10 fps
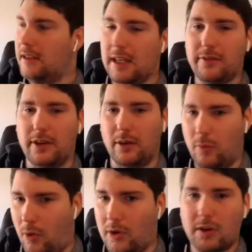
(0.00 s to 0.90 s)
leaving, mm.
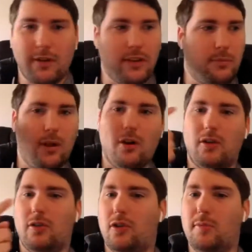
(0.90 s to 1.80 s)
walking around the block,
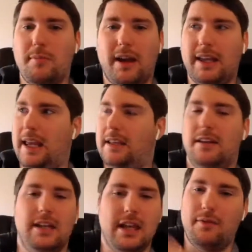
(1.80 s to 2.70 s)
coming back in,
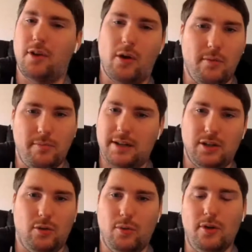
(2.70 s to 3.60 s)
never going back to hmm.
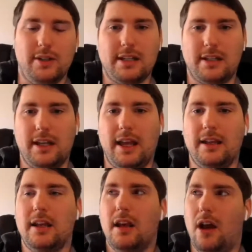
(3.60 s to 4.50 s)
your work desk hmm. again.
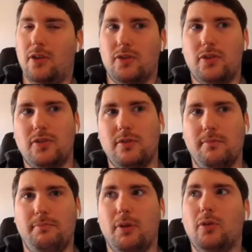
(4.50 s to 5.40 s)
And just
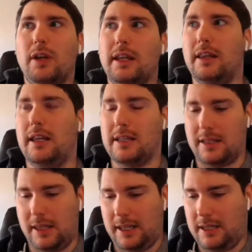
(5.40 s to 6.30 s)
building these,
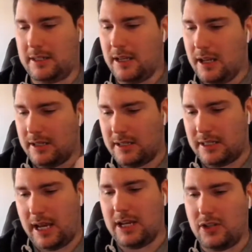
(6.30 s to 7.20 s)
these
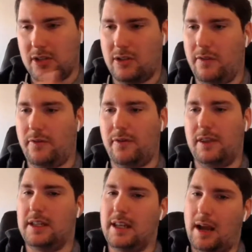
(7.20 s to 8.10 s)
stages of
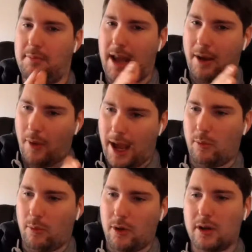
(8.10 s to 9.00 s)
this, I'm now at
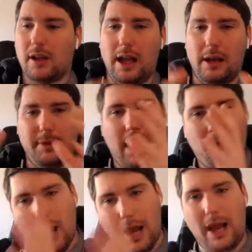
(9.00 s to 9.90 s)
work, I'm now
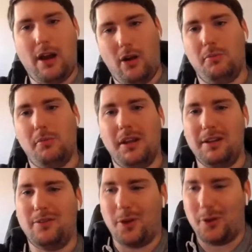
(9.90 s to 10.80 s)
at home,
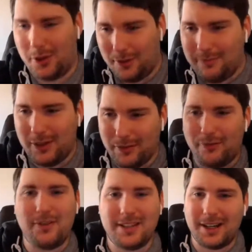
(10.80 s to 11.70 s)
even yeah. though you're, you're
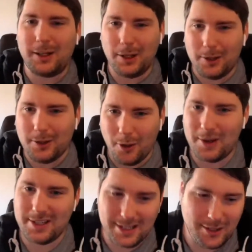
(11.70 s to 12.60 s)
physically
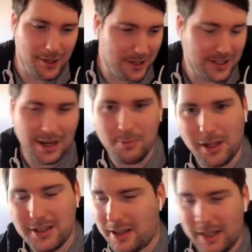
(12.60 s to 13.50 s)
coexistent in the same
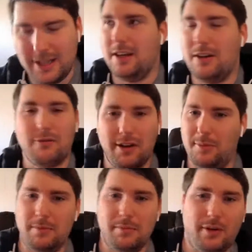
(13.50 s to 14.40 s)
place, I think is
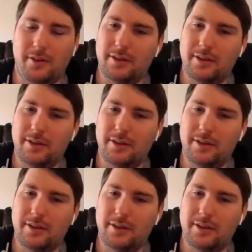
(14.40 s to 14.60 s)
incredibly important.